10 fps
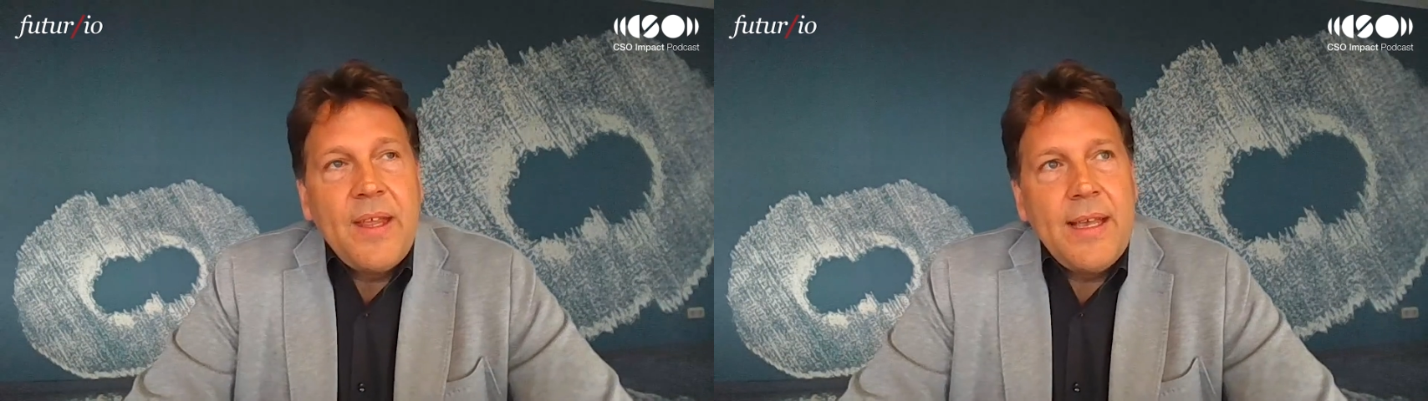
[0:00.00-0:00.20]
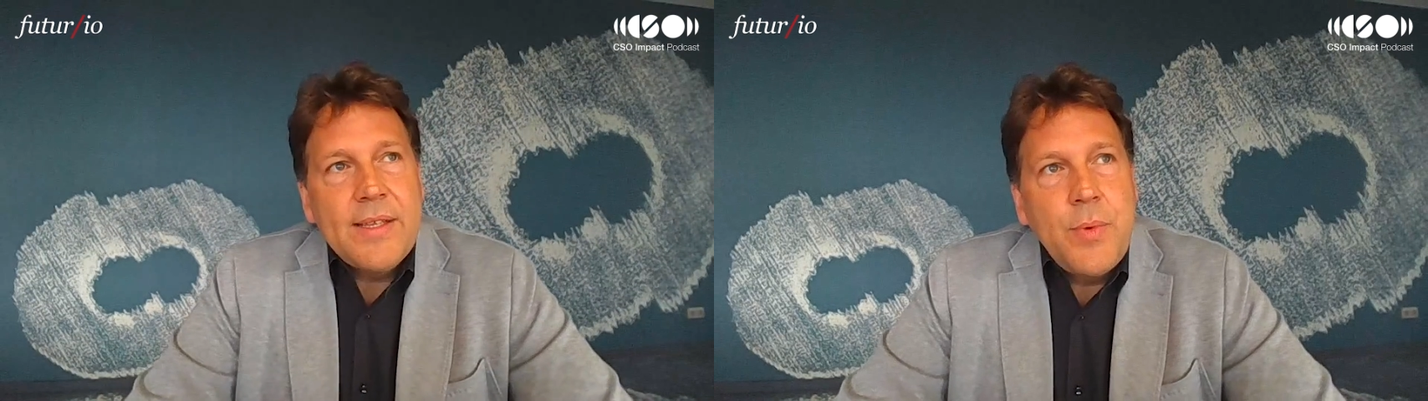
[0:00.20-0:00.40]

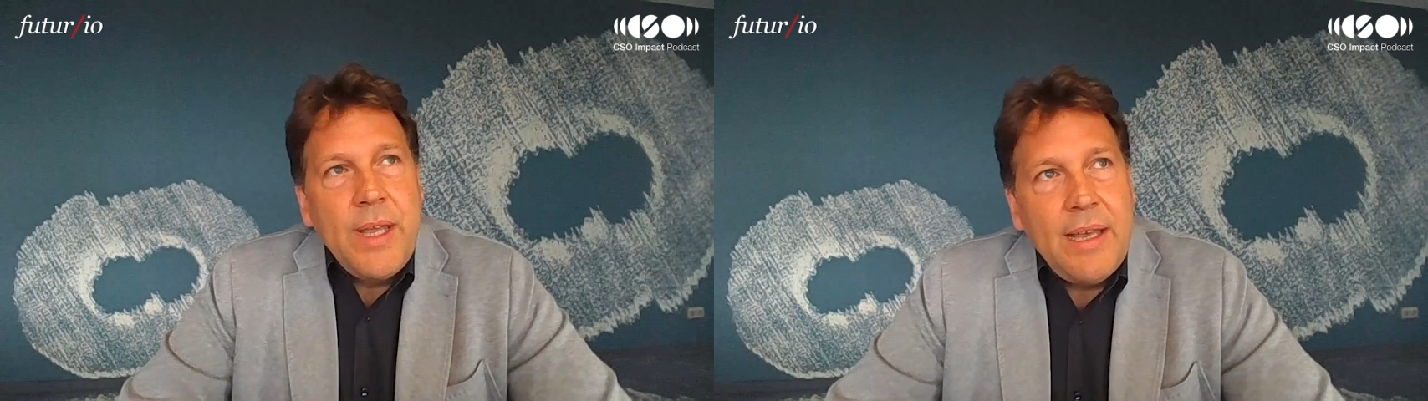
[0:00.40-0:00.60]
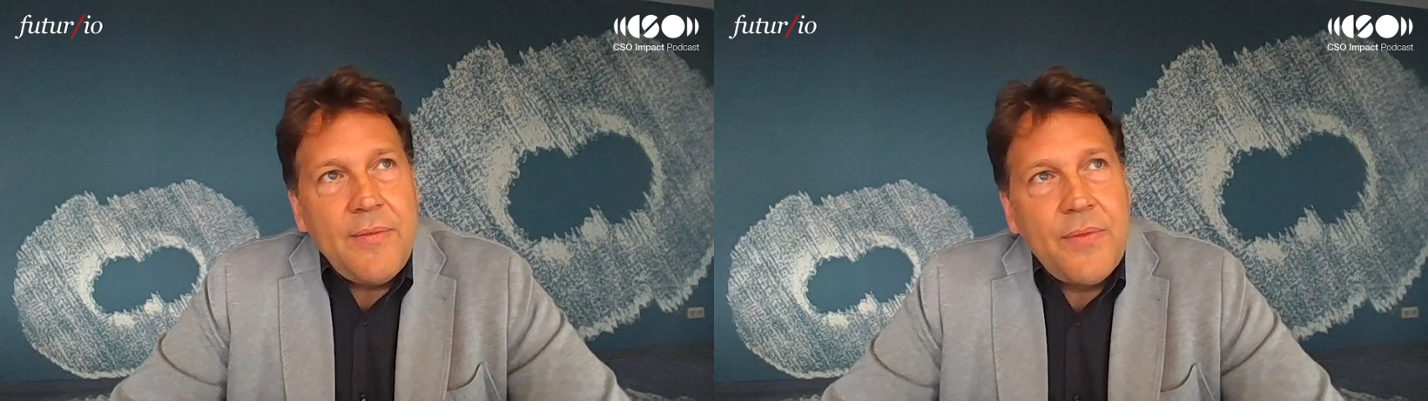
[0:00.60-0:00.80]
as we
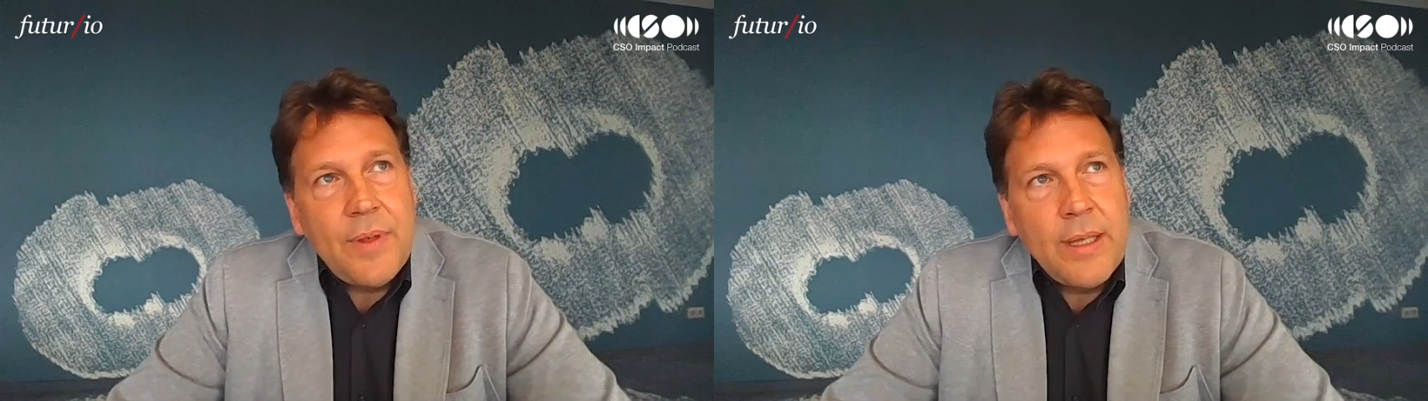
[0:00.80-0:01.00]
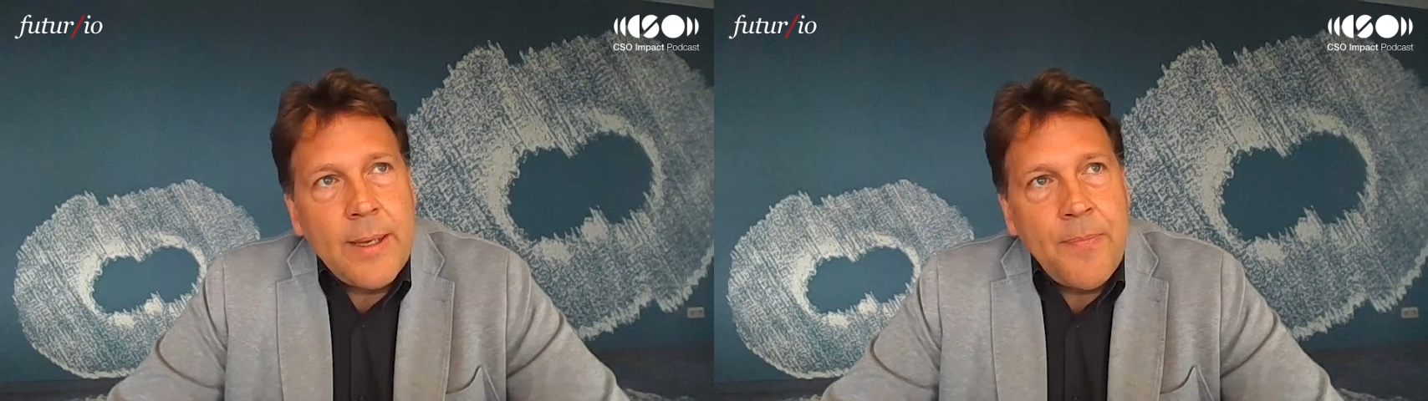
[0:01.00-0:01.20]
have
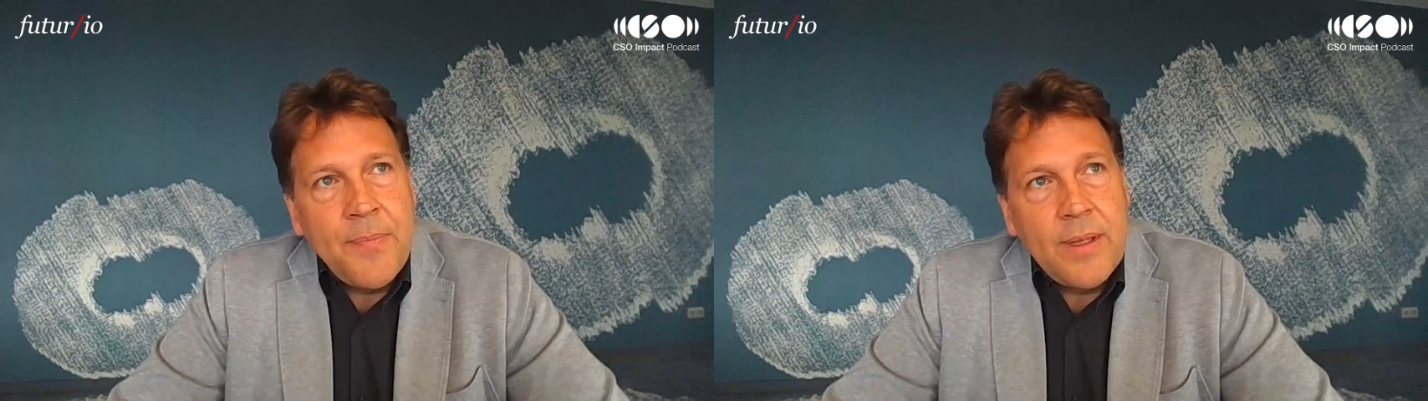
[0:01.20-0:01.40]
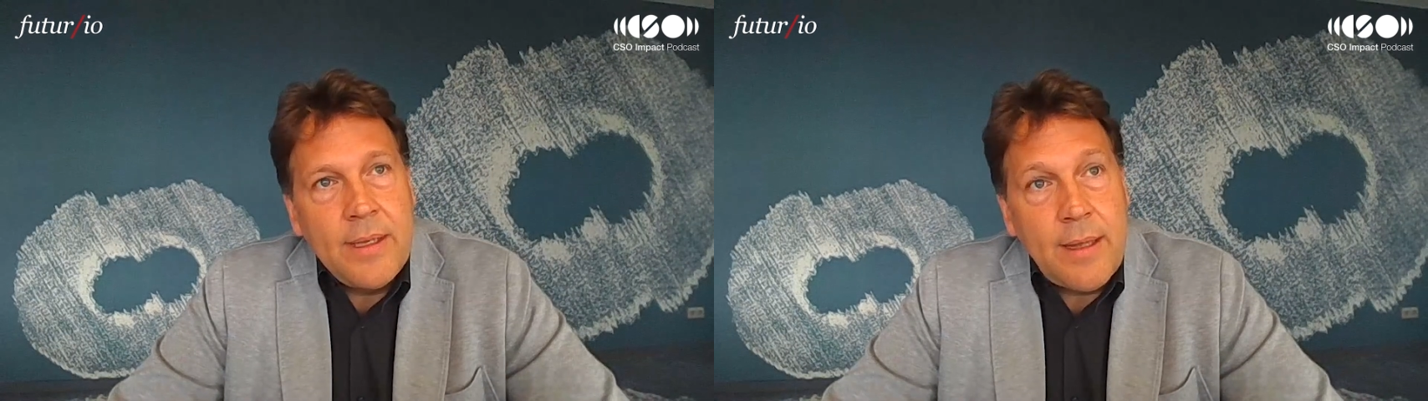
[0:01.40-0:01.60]

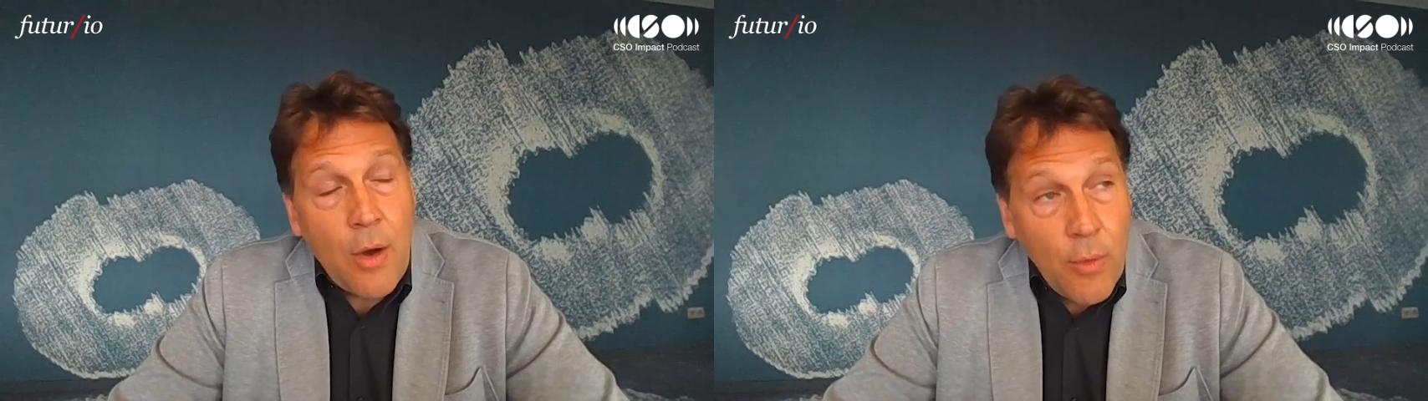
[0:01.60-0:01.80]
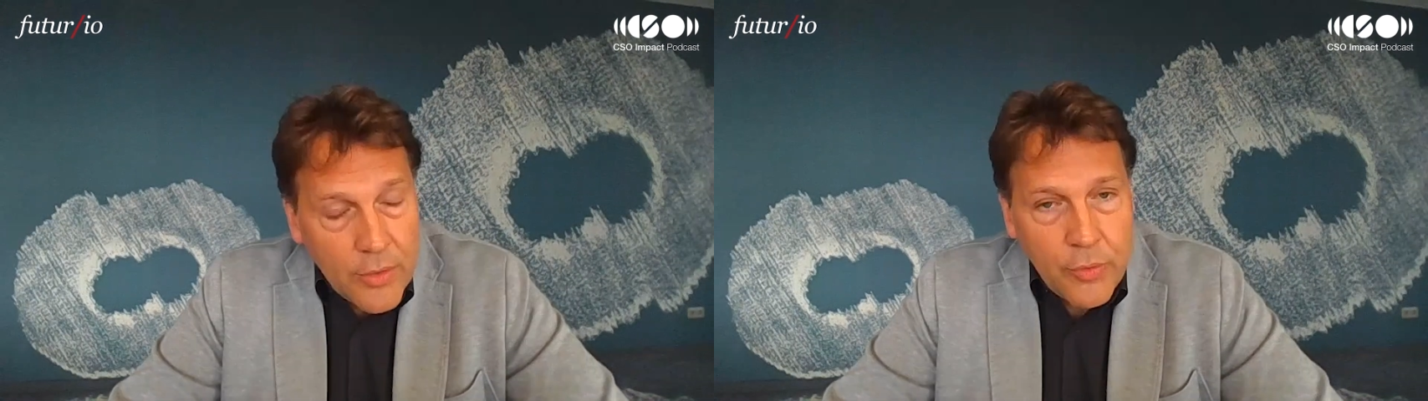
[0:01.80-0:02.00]
in our